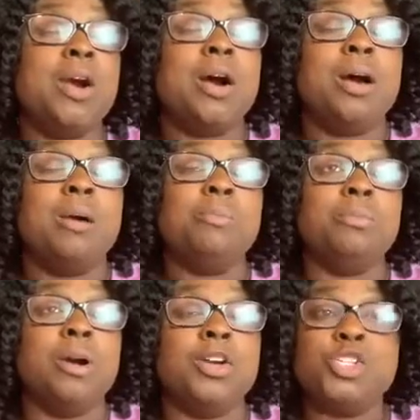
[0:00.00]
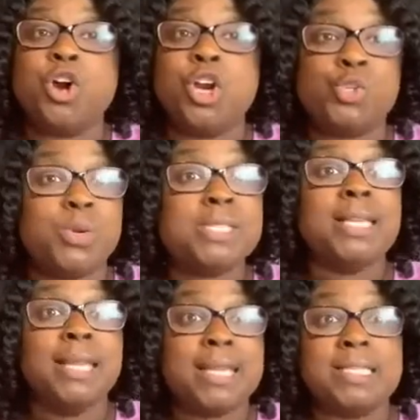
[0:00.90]
are charged with
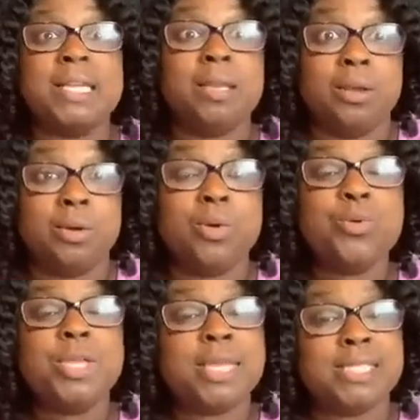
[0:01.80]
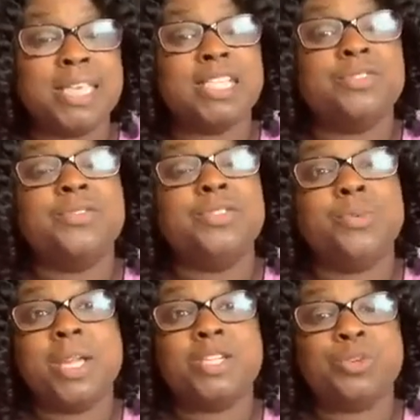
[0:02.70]
selecting who the executive
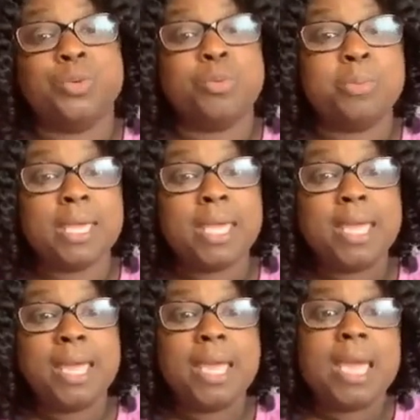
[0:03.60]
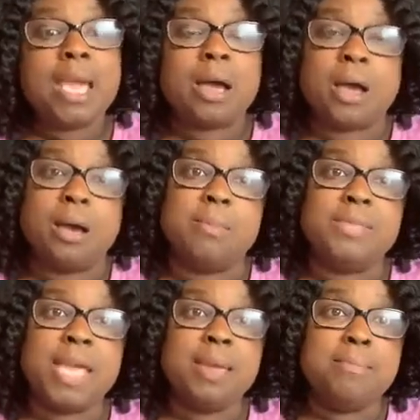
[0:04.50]
director will be.
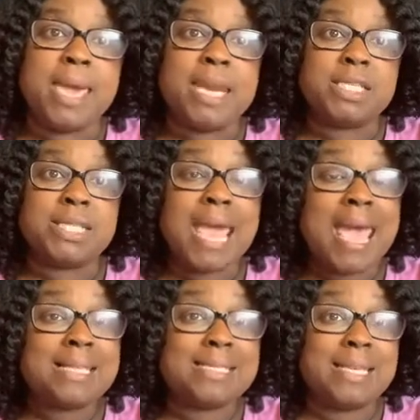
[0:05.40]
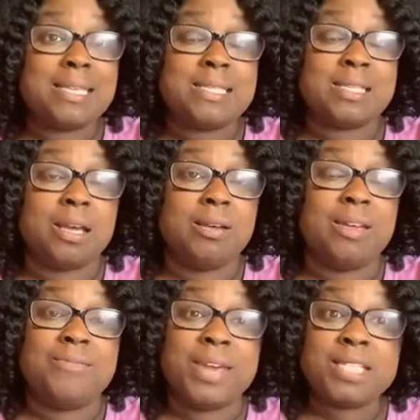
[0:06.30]
They manage the assets
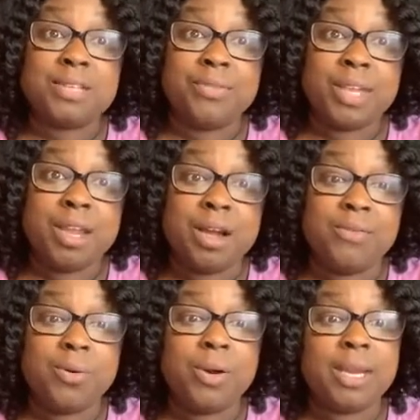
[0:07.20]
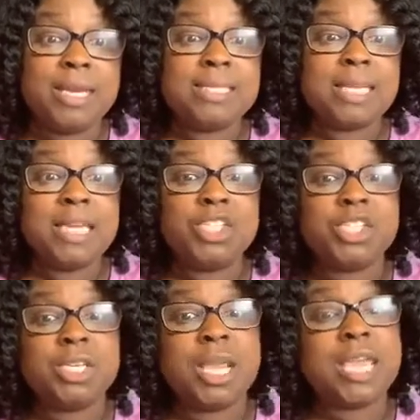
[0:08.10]
effectively of the organization